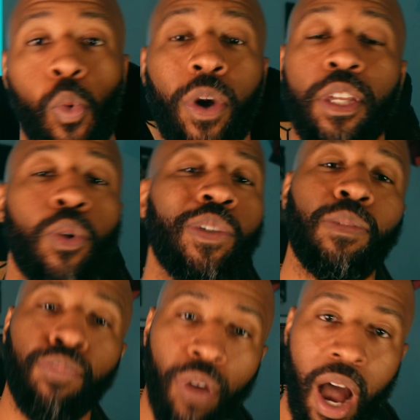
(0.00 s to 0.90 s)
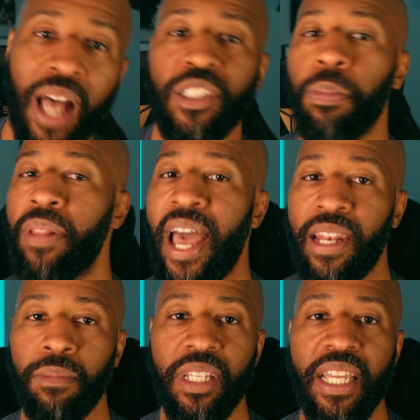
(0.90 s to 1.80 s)
Whether it was Bronze or
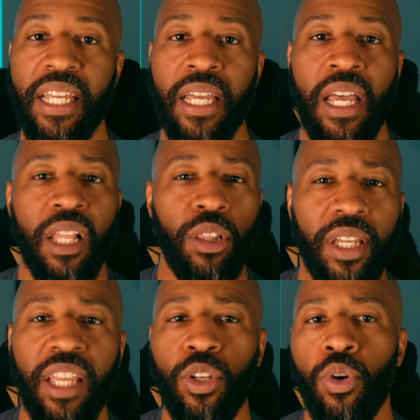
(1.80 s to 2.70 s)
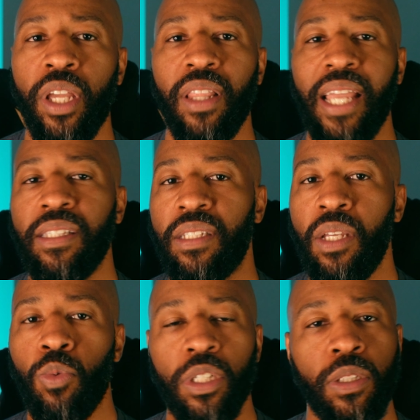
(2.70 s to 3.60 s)
Platinum League, looking doing
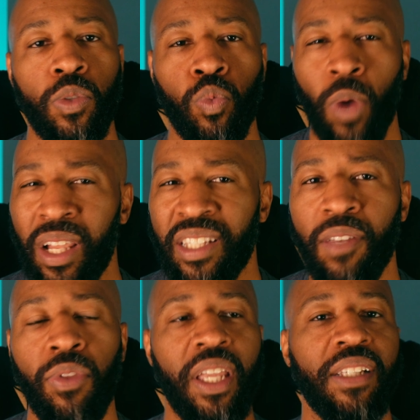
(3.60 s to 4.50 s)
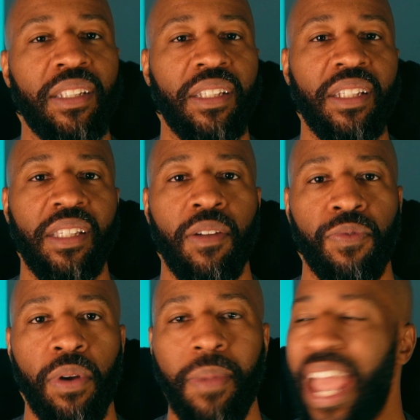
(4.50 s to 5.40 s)
latency was relatively
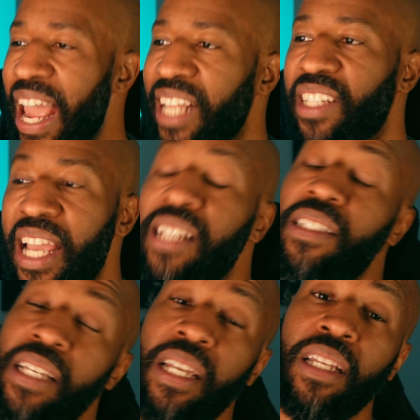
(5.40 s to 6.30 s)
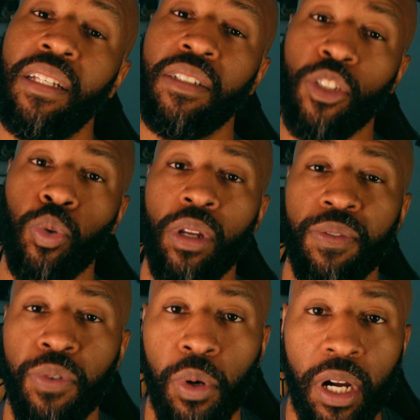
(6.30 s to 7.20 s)
consistent from age 18 to
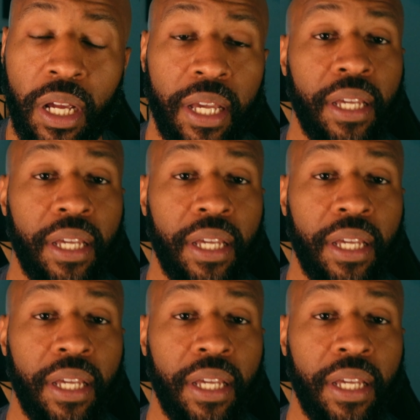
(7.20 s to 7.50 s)
24.